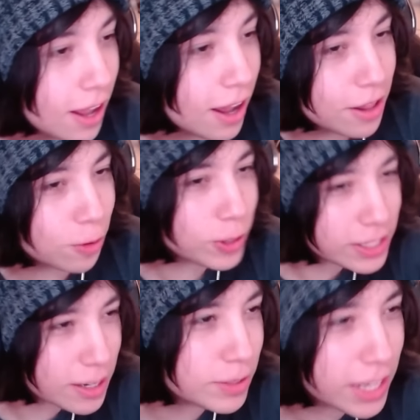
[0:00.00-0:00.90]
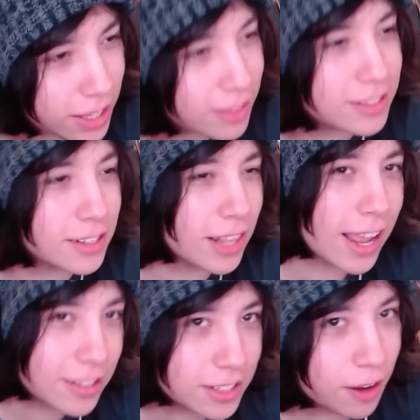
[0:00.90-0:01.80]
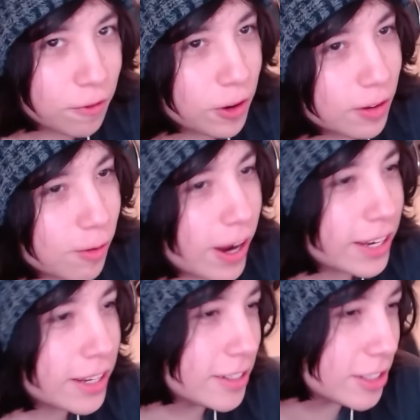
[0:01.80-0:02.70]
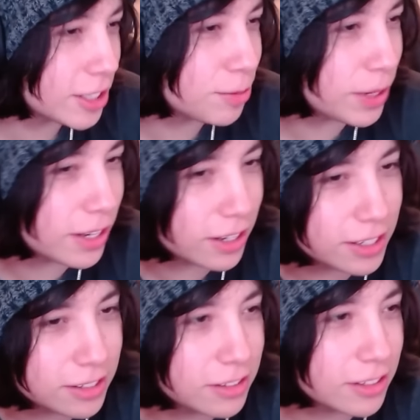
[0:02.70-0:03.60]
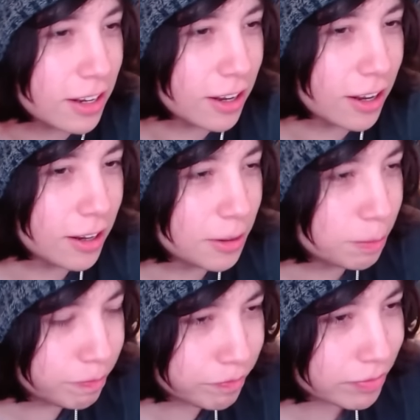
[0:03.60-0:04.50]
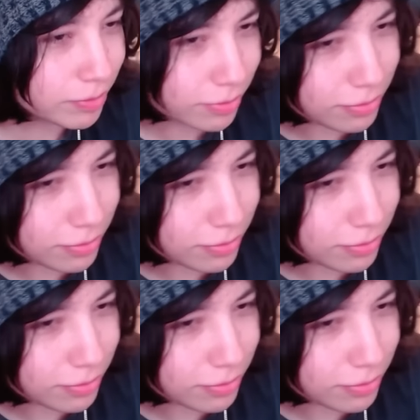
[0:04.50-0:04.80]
Uh, the reason I'm saying this is the last day for quackity is just because um,